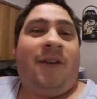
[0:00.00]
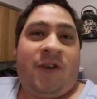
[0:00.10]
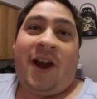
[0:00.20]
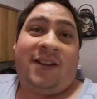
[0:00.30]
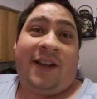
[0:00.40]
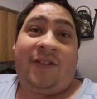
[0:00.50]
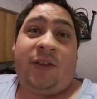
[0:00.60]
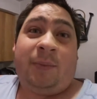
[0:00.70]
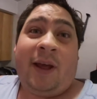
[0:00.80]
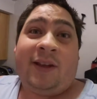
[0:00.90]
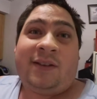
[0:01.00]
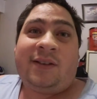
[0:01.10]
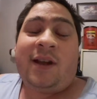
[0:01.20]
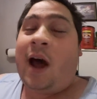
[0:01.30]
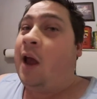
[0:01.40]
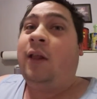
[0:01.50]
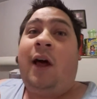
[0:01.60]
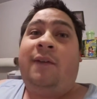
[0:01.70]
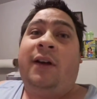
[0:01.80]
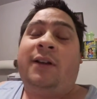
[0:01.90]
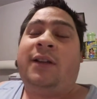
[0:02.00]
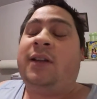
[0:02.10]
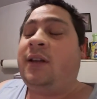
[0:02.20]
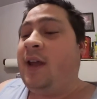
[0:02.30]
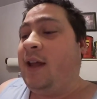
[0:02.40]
if you guys like the place. I love it.